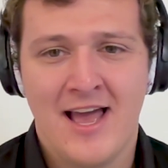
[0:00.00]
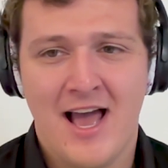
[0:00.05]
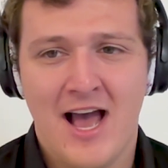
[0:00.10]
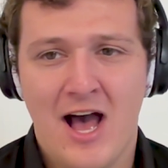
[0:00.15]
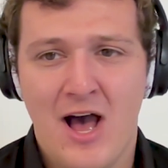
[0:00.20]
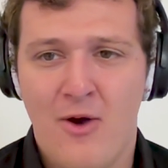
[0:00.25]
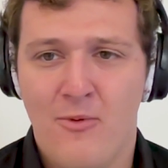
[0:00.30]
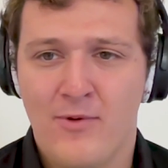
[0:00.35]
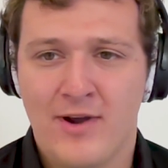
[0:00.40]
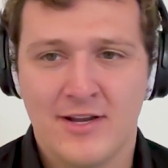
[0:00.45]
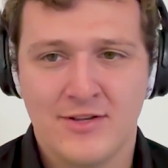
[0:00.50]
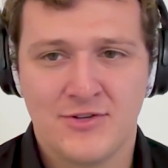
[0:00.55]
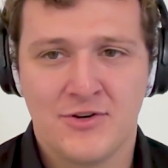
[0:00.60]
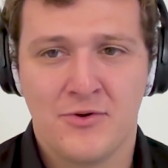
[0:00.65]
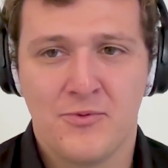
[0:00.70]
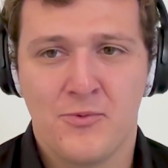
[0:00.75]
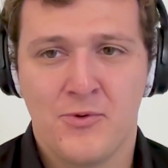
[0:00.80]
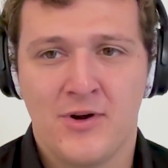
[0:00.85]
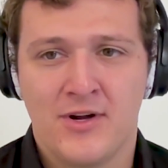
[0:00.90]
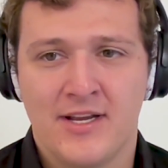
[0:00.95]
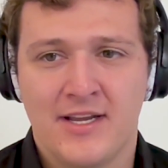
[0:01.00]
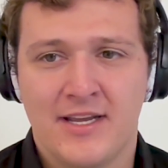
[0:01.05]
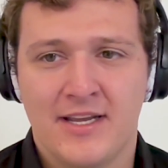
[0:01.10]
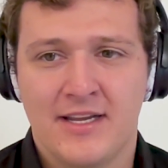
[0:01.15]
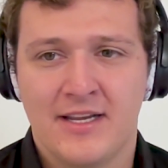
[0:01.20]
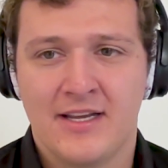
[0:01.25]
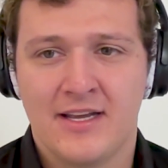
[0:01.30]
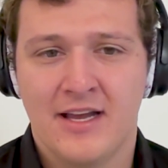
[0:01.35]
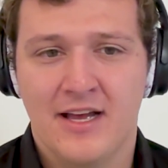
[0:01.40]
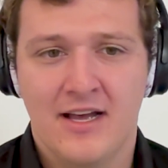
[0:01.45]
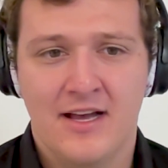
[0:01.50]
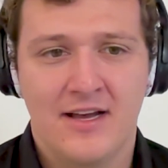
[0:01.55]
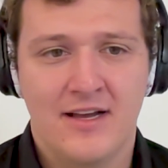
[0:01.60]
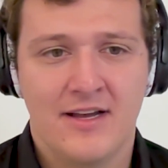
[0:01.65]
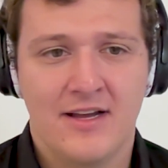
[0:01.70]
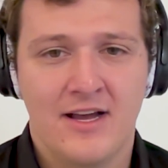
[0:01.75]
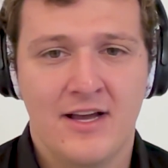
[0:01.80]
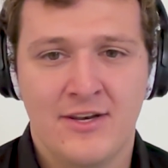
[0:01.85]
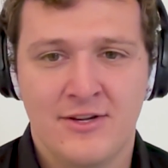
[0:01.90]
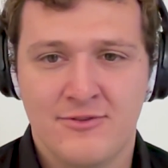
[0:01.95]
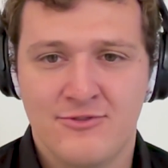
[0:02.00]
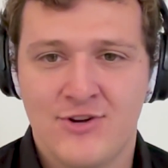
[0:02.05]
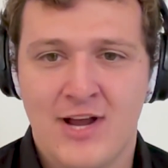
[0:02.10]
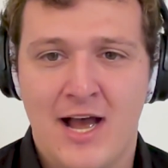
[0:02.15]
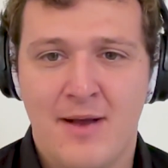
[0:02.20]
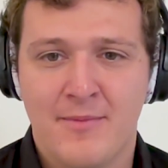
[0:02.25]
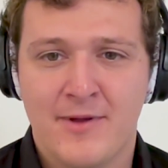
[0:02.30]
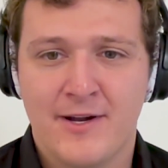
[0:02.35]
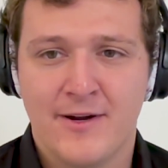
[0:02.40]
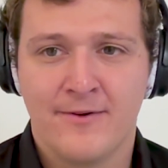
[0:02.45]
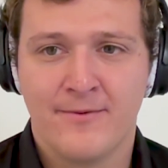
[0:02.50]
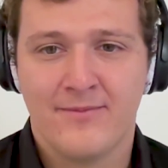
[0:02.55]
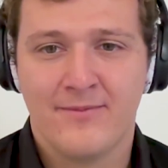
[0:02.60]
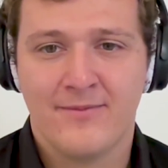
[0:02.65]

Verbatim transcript: uh, when I start working uh, a new job here.